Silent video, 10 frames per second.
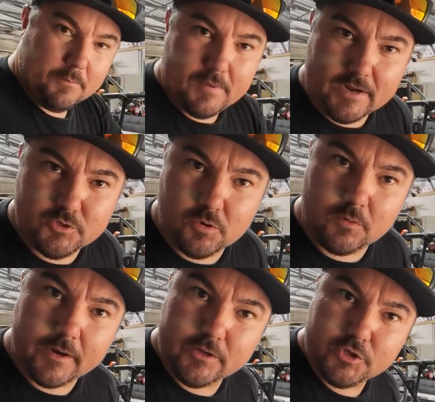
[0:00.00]
Back to
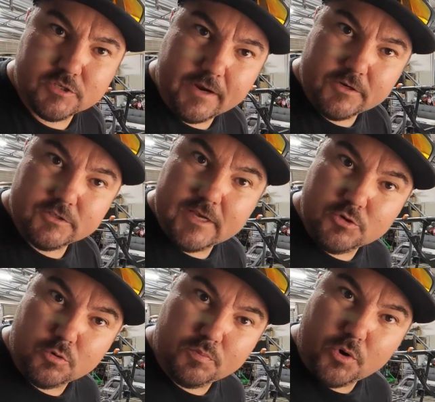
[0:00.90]
our regular
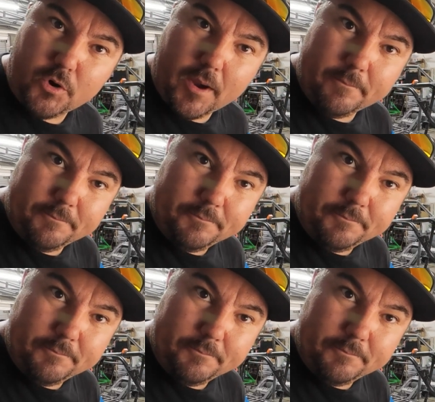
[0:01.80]
scheduled program.